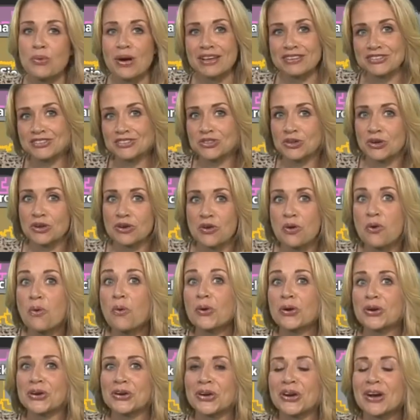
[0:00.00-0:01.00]
western
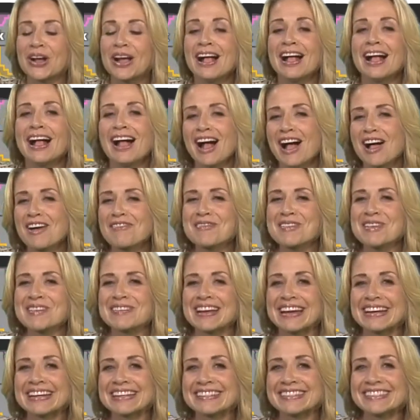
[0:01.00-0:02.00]
corner of the
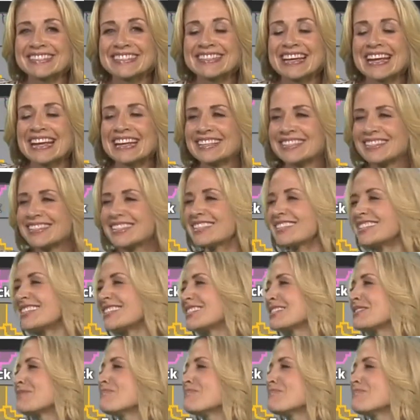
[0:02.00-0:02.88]
United States. That's this